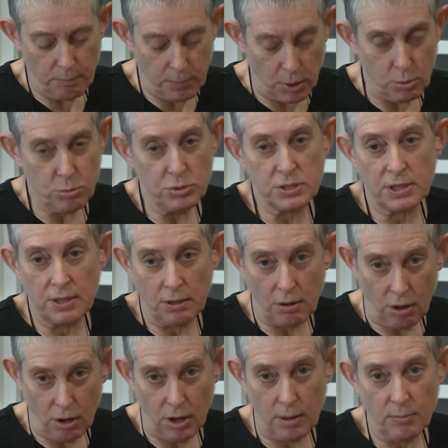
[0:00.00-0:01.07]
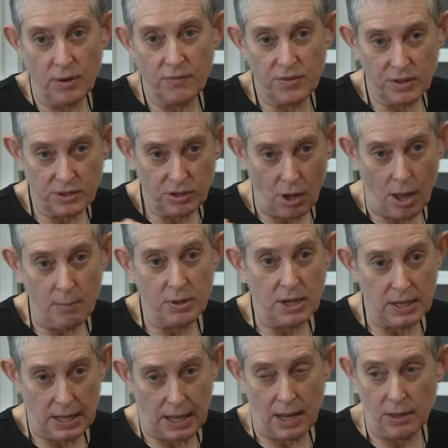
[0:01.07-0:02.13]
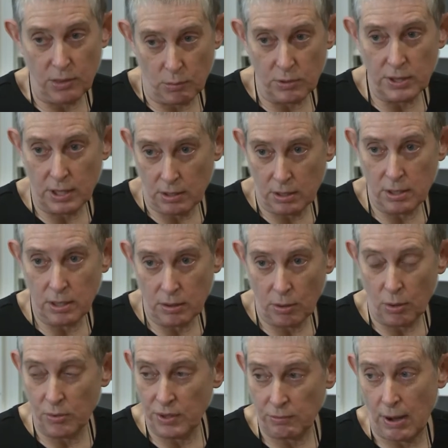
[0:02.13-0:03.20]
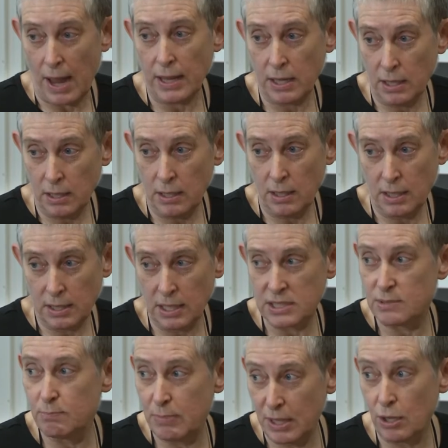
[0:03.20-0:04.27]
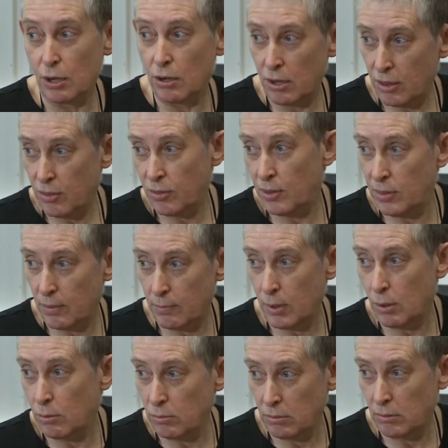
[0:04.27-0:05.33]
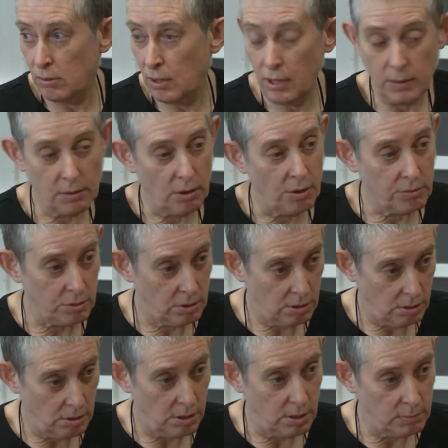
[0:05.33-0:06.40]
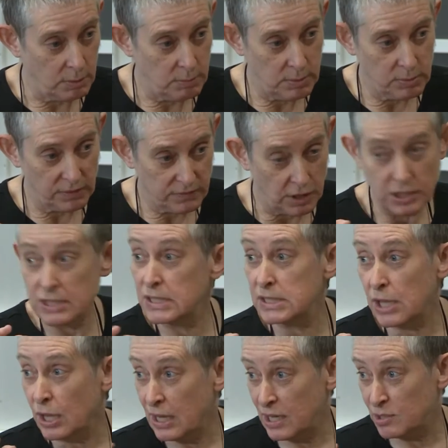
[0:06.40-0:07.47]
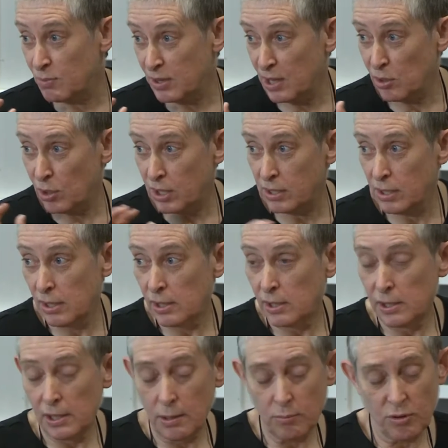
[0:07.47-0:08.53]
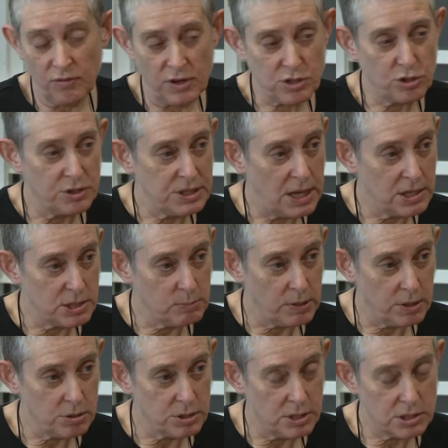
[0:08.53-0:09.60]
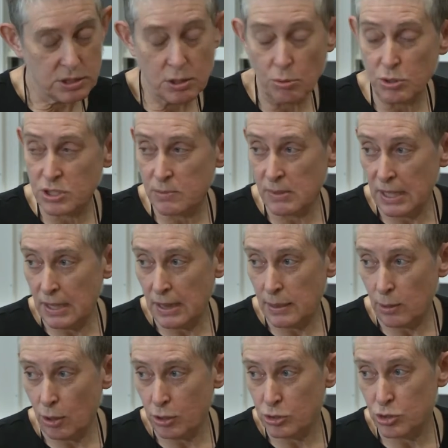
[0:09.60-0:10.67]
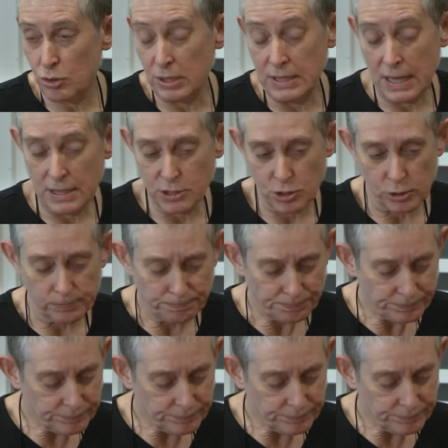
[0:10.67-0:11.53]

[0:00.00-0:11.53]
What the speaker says: bones in their arm of the dominant hand, the one they hold their racket in, gets bigger than the bone in their other arm. And people have done studies where they look at professional tennis players, and it's noticeably larger and denser.